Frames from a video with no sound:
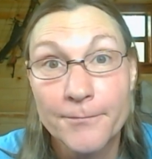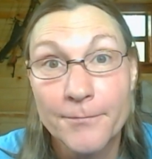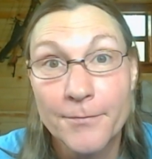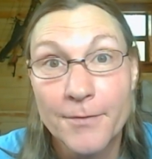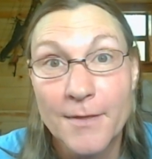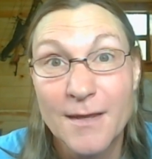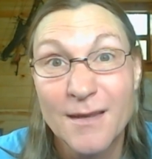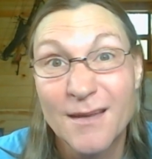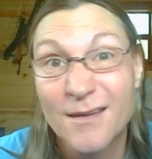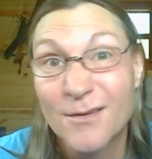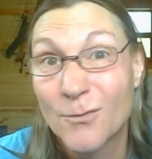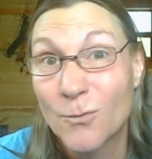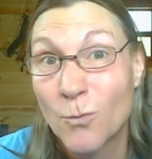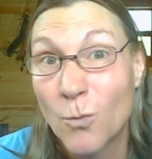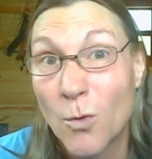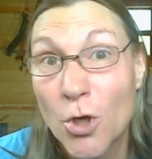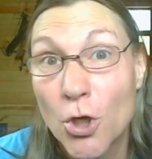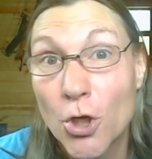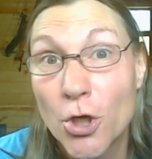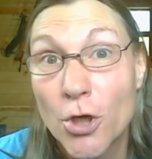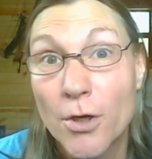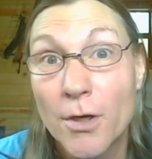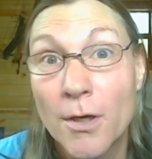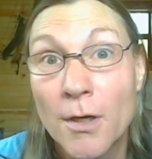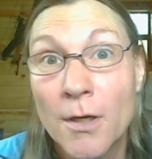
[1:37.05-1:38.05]
things
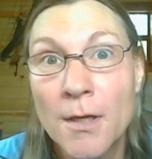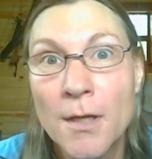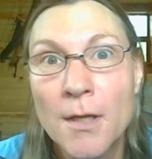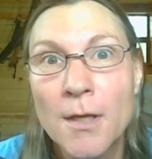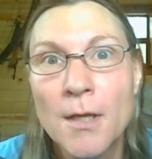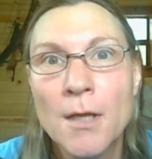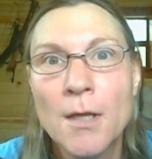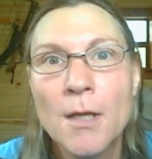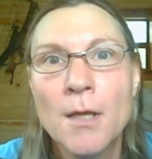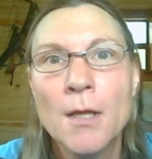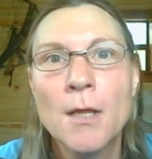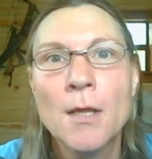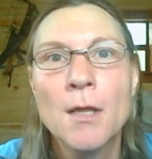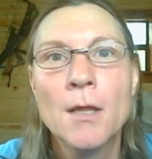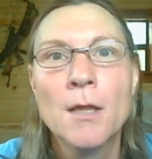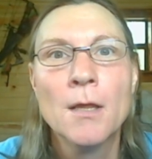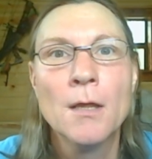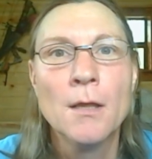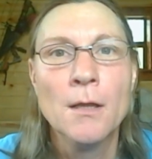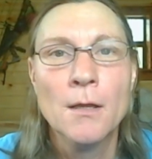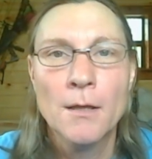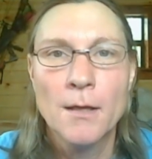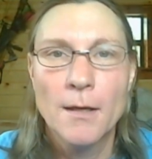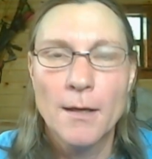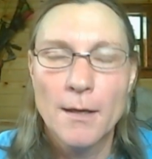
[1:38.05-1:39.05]
work.
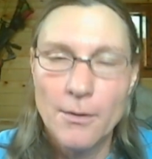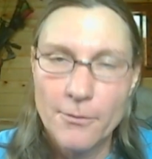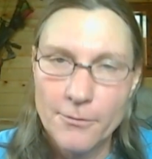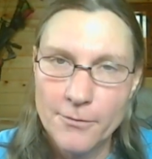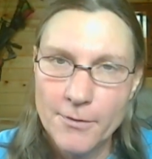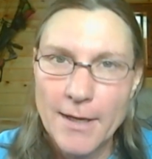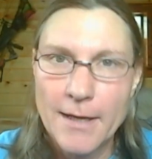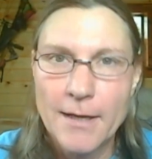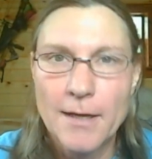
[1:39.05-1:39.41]
I would